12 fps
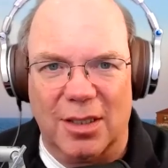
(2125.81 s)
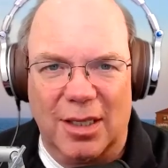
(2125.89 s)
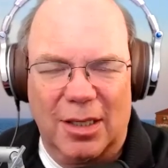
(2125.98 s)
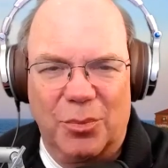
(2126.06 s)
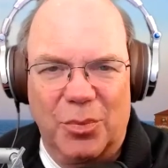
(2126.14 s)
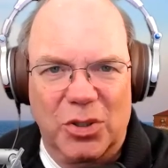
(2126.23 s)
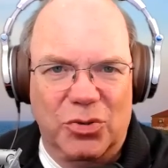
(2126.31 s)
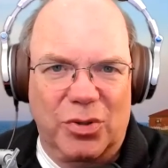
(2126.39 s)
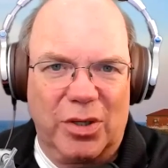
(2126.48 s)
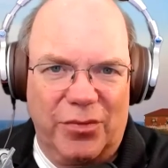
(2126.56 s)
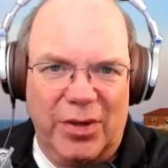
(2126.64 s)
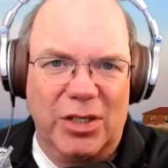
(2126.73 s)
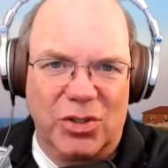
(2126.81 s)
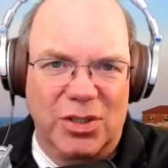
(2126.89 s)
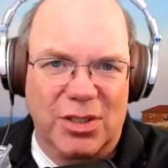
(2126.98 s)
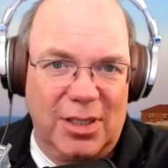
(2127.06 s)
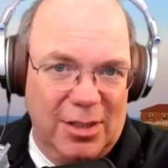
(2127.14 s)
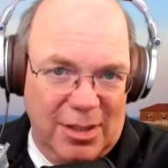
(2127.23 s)
the administrative
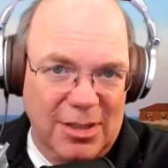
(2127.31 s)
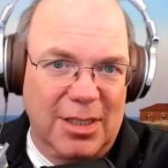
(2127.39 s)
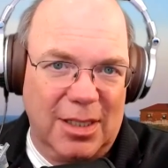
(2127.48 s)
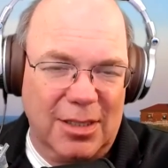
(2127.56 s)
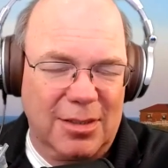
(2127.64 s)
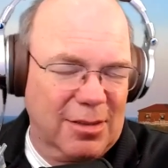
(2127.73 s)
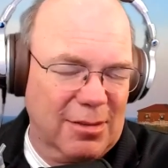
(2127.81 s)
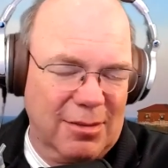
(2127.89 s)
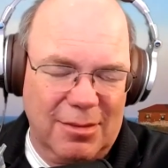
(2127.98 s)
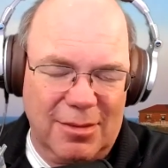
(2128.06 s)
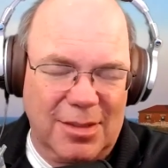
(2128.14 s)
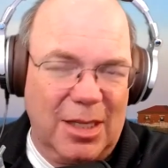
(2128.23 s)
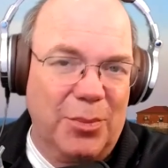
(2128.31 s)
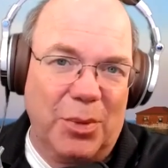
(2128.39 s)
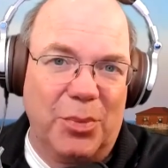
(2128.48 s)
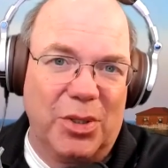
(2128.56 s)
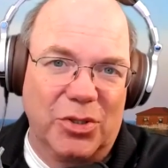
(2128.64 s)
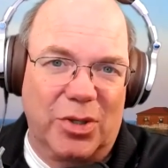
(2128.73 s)
agency, in this case, same
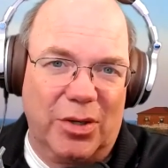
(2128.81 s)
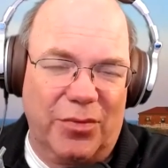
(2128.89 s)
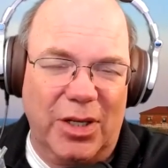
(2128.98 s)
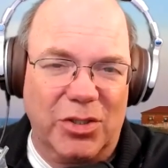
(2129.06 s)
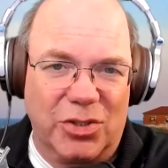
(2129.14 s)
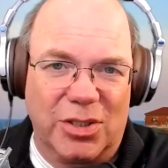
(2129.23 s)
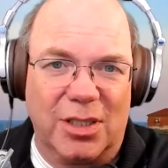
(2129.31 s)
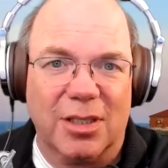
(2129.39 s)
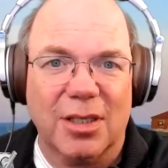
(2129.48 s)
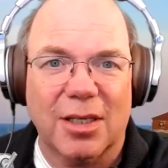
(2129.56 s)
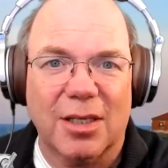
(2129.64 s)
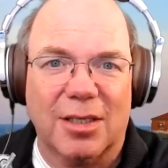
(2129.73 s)
administrative agency,